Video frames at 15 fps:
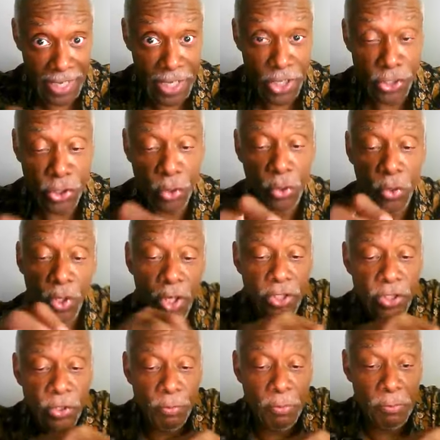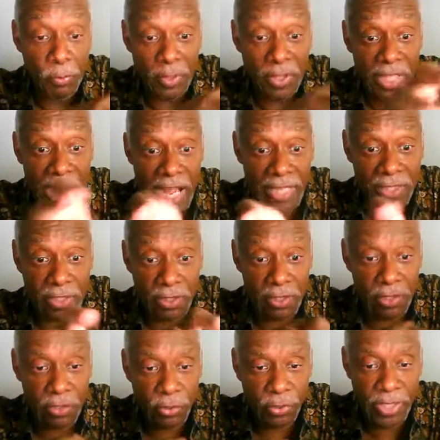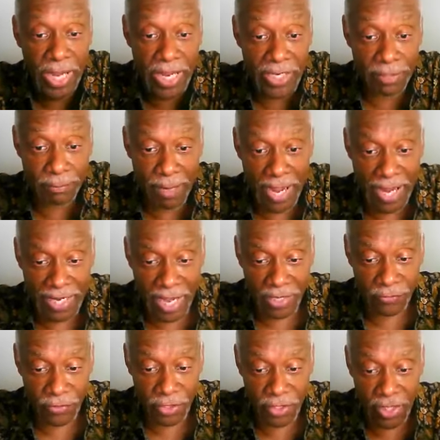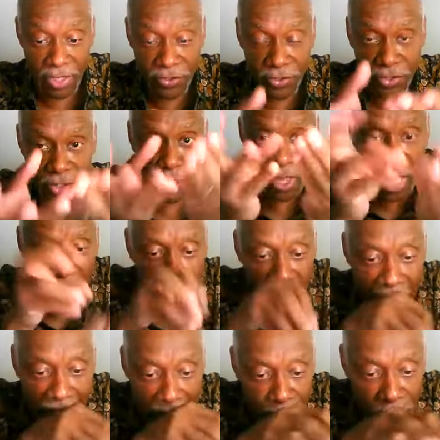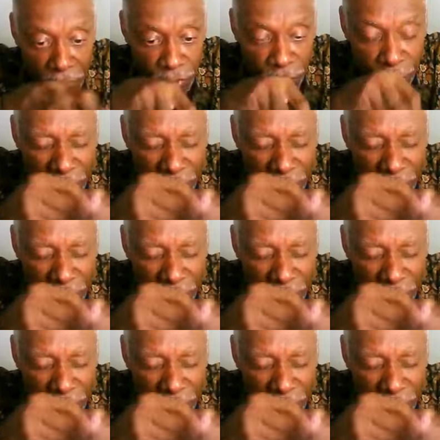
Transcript: So remember when God created man out of the dust? I'm going to do